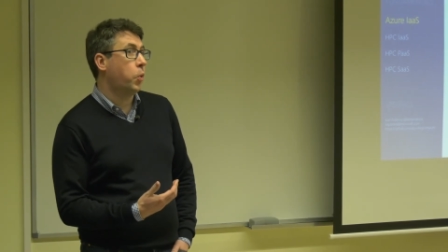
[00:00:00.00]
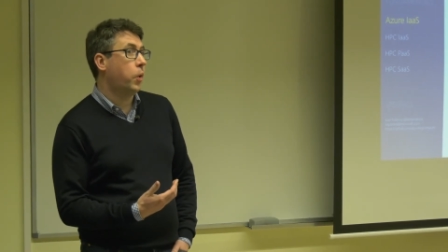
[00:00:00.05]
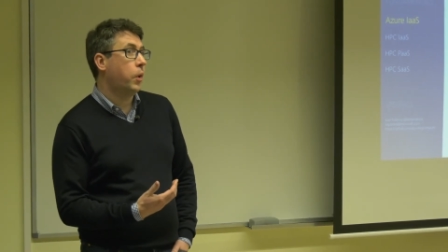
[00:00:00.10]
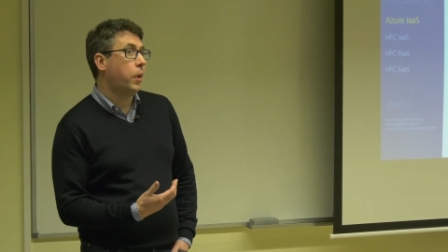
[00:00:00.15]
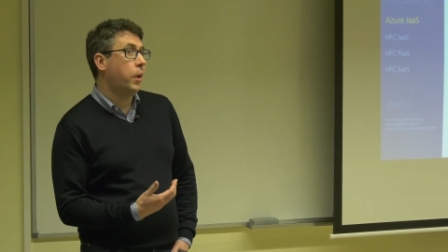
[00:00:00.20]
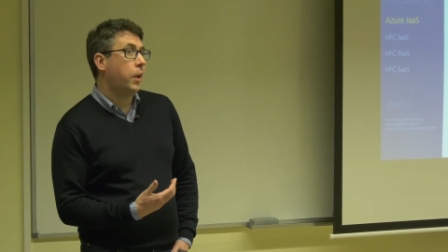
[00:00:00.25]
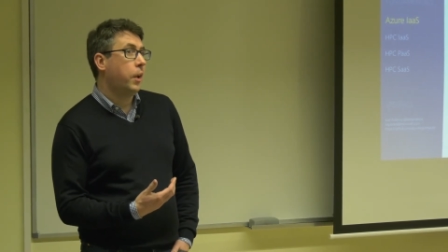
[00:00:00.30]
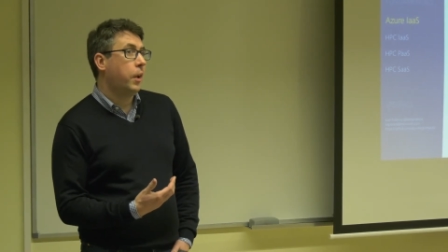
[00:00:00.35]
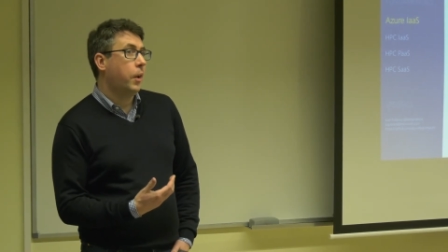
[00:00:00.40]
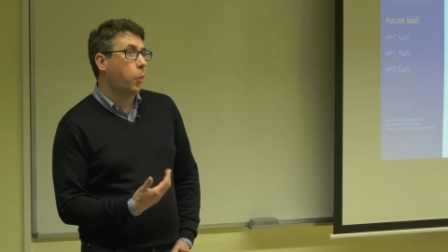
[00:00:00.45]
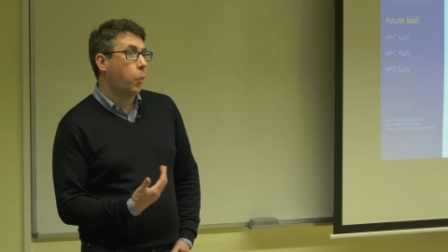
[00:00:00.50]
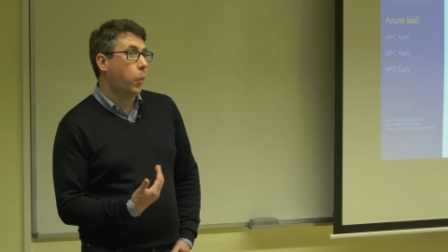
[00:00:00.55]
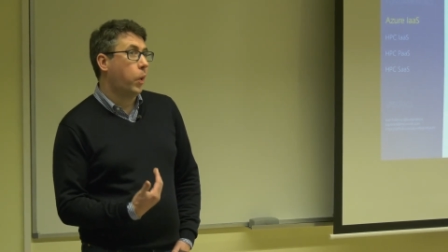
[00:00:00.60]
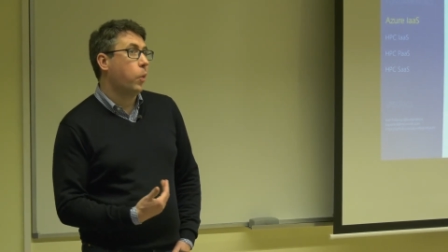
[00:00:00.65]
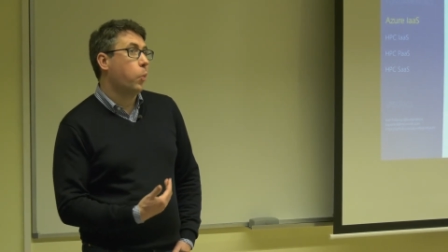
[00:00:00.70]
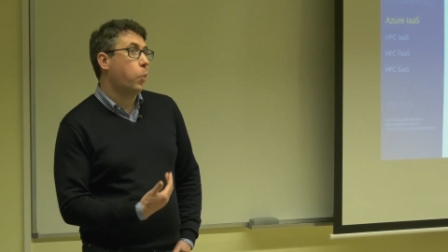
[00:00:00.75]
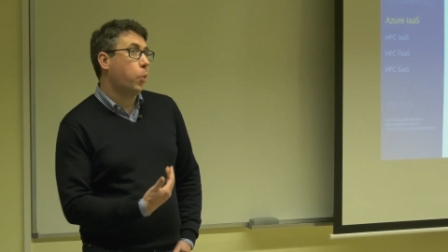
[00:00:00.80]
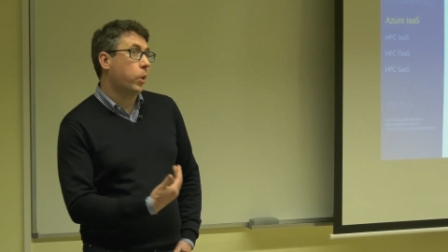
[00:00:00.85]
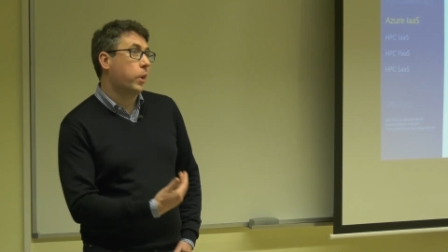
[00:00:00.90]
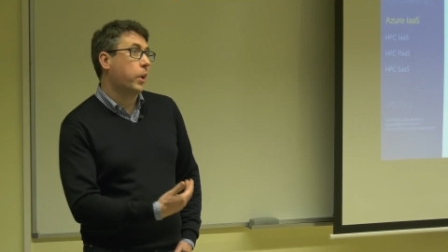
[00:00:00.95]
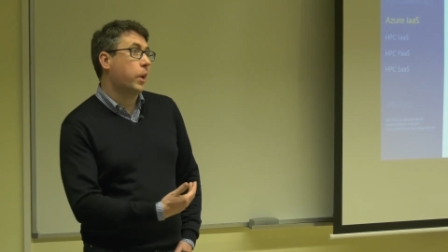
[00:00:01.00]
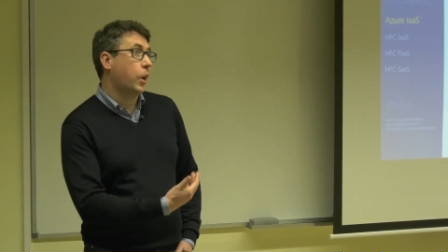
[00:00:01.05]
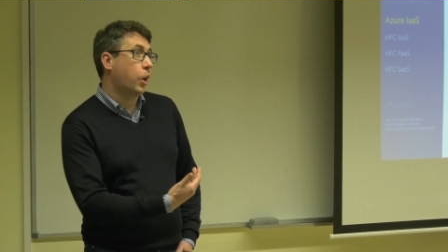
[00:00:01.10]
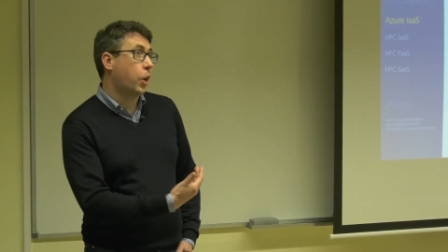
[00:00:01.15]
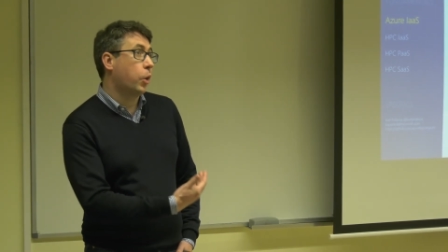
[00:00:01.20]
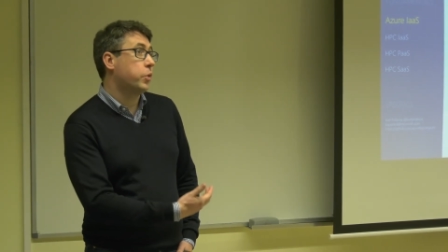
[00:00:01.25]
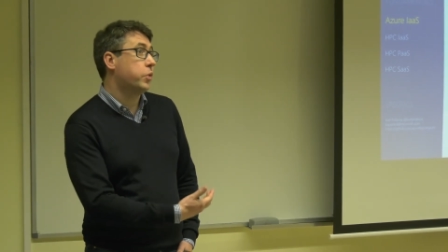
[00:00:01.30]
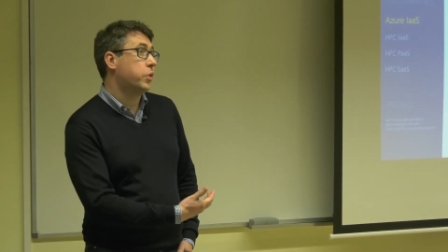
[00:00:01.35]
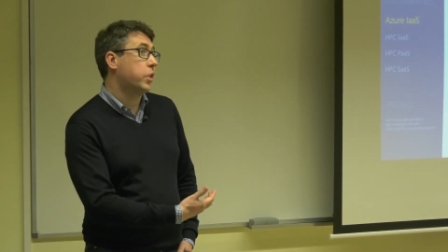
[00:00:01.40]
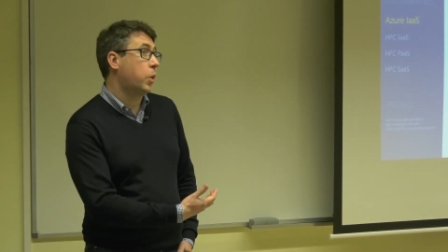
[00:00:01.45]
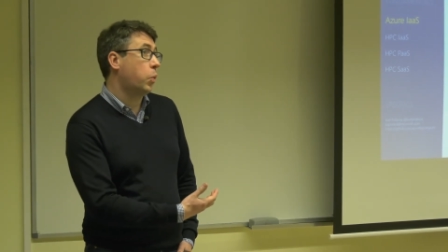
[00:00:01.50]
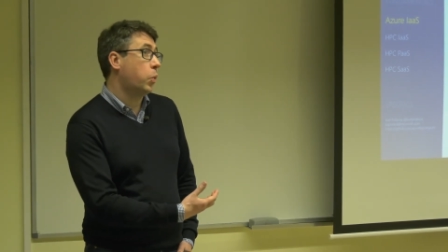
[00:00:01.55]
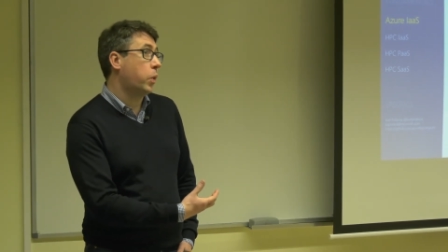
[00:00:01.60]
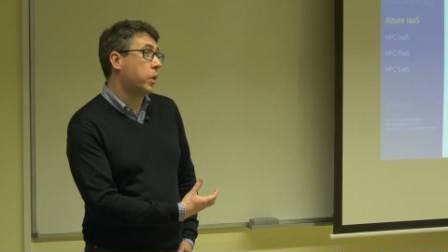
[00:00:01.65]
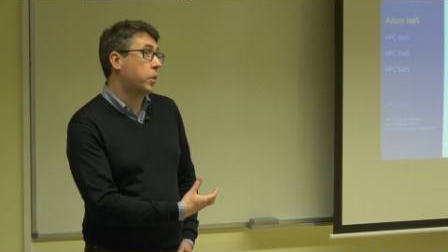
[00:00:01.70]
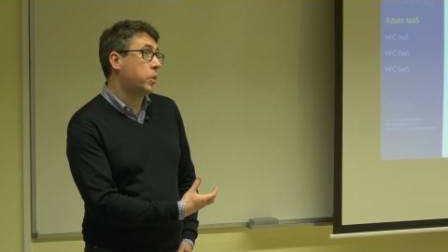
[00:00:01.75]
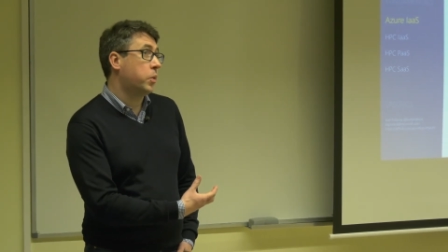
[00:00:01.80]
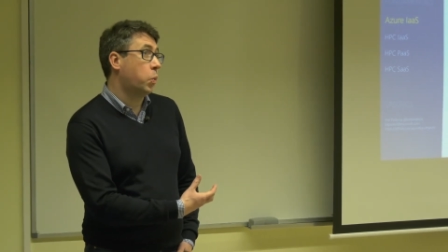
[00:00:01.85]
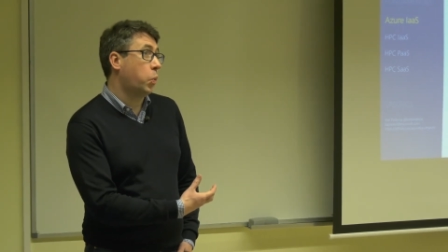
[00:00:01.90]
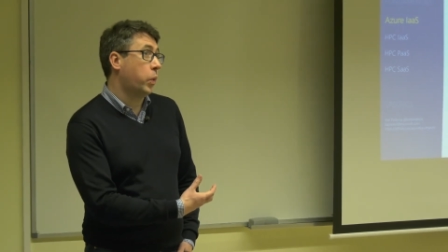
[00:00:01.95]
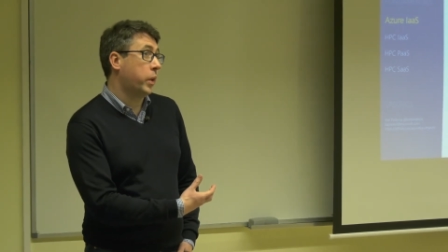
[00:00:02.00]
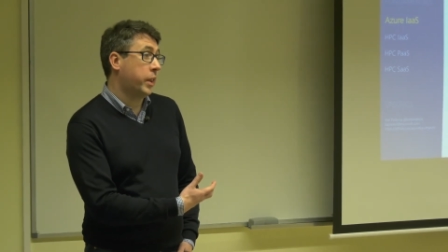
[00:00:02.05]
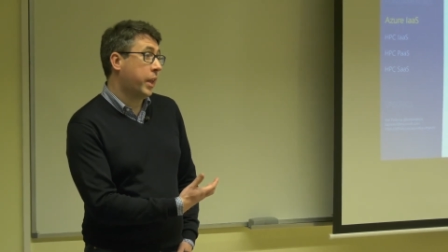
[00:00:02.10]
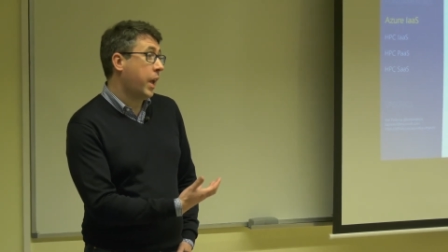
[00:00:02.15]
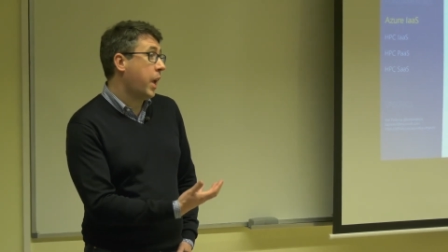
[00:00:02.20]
in several sets of instructions.